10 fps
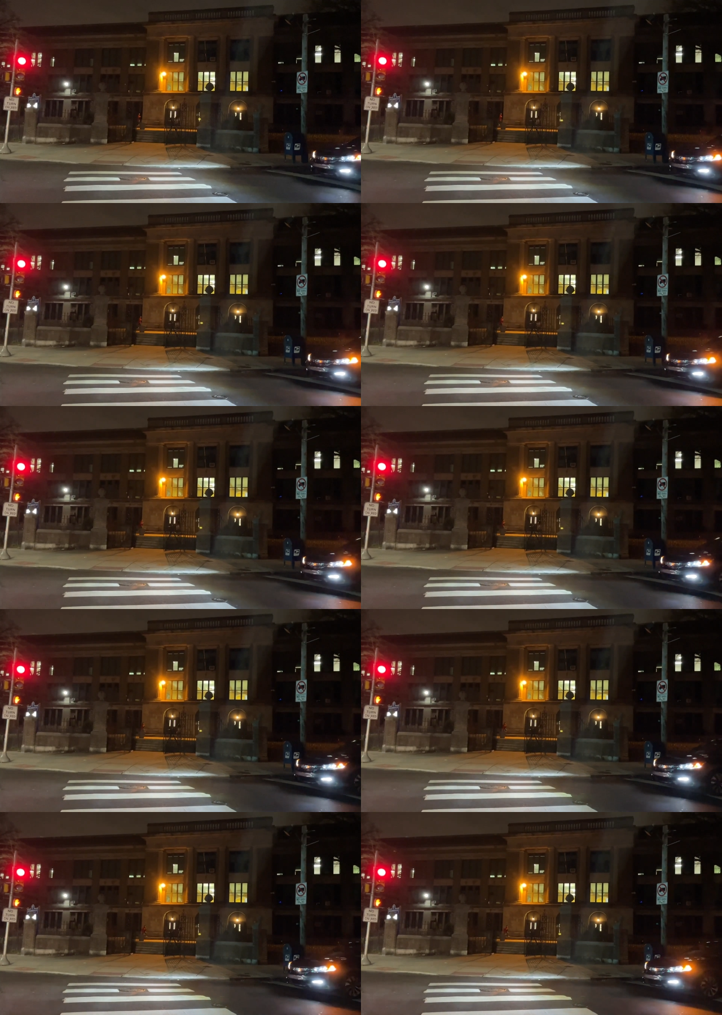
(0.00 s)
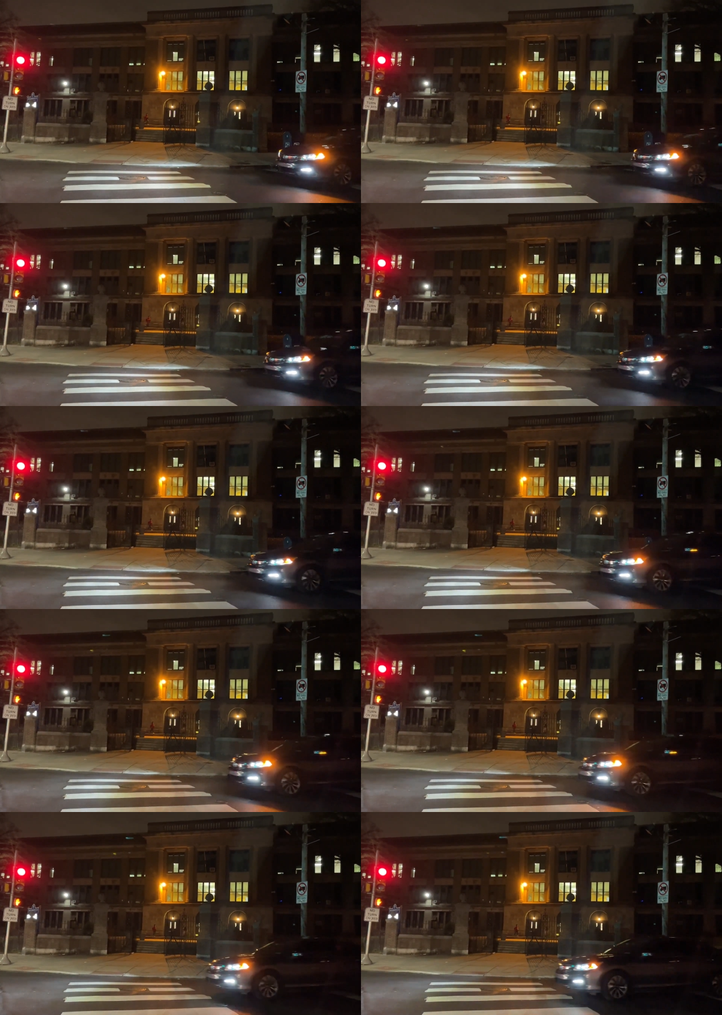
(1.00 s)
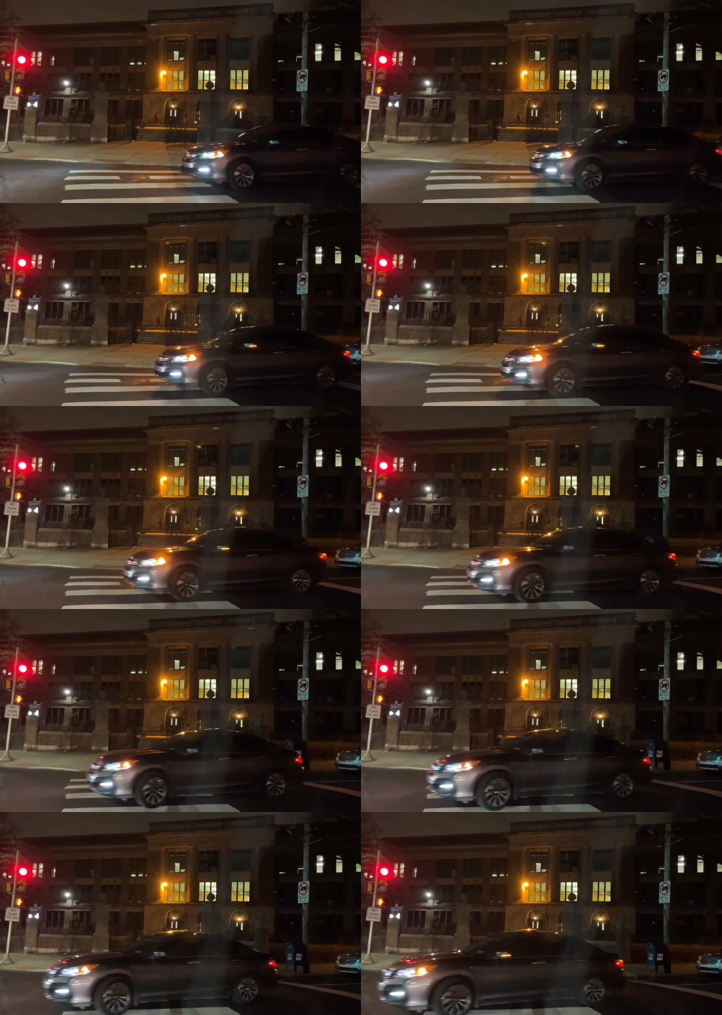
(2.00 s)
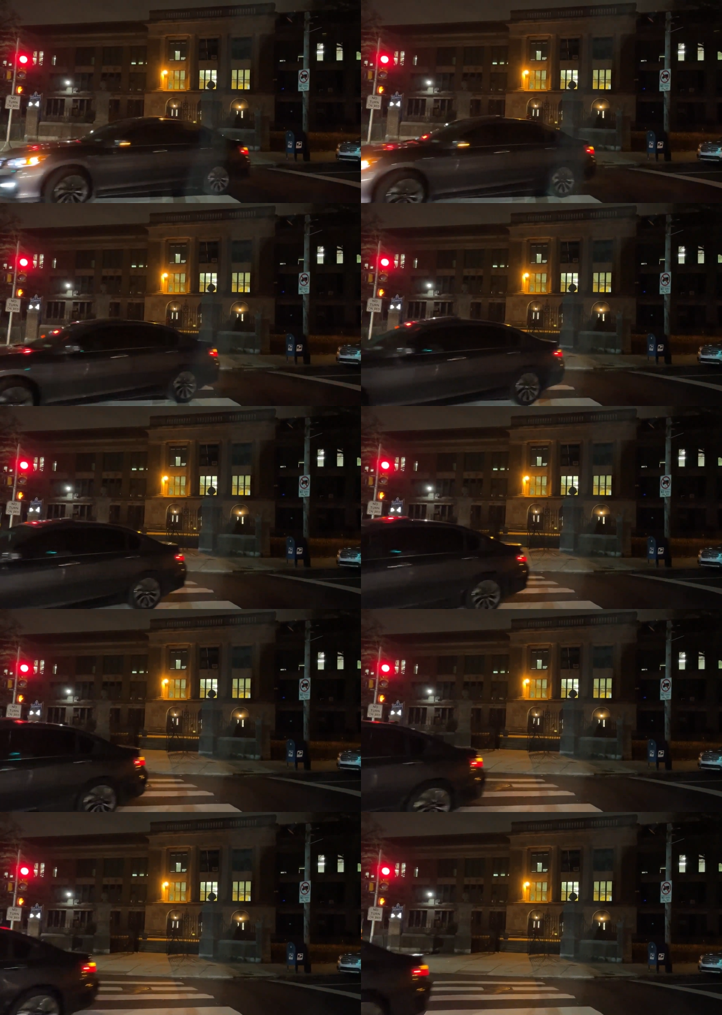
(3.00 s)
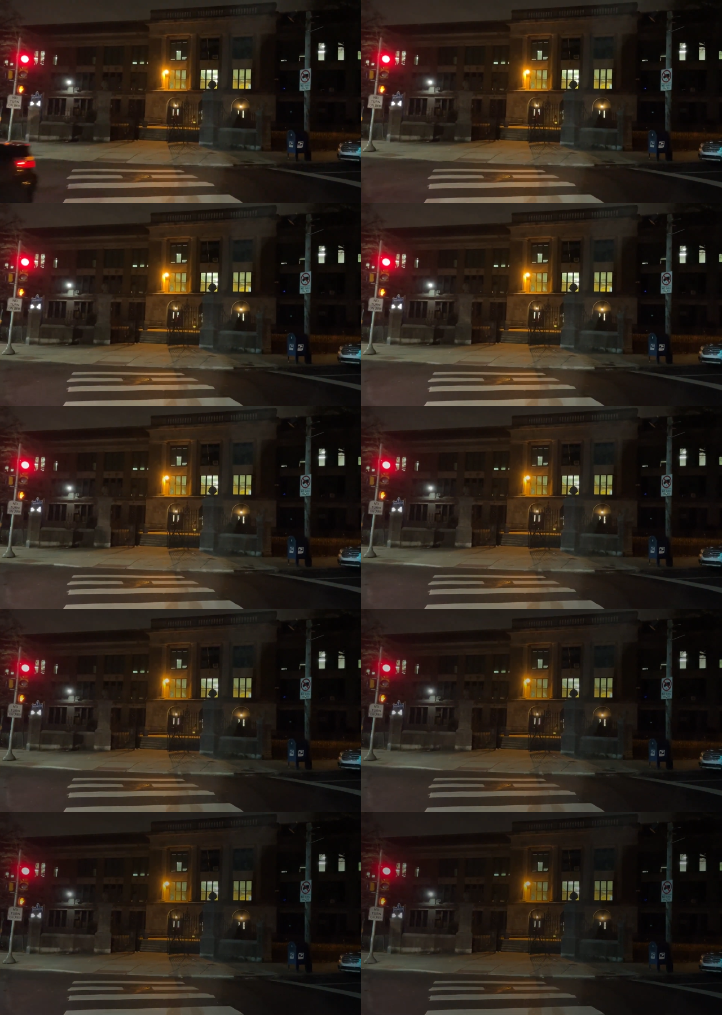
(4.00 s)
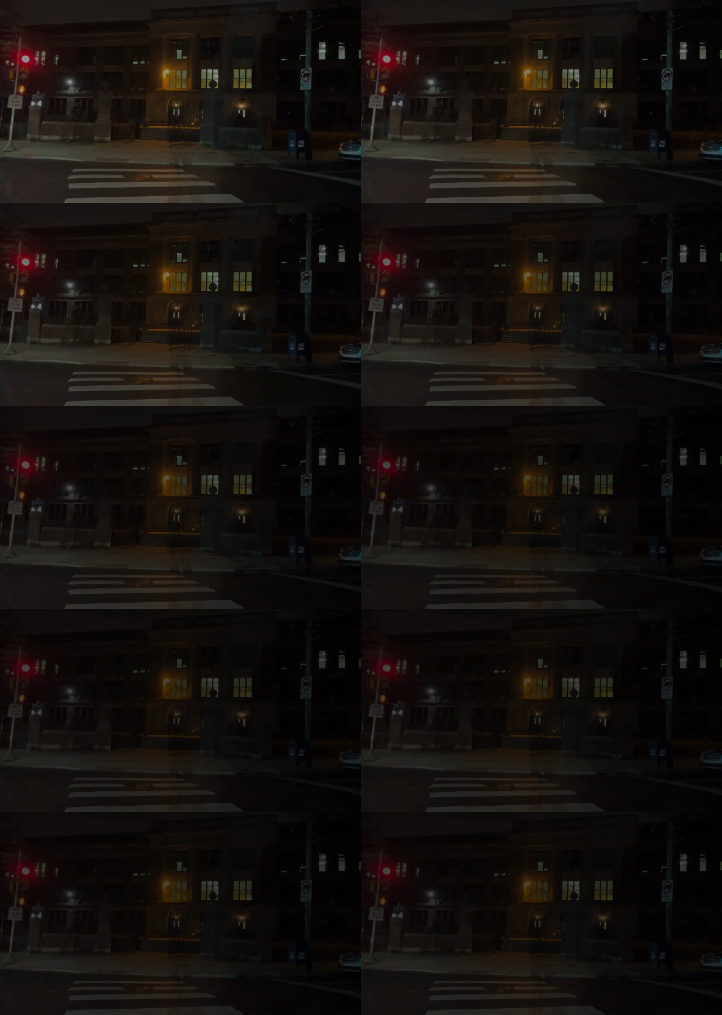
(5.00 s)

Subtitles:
Nobody's mouth can be seen.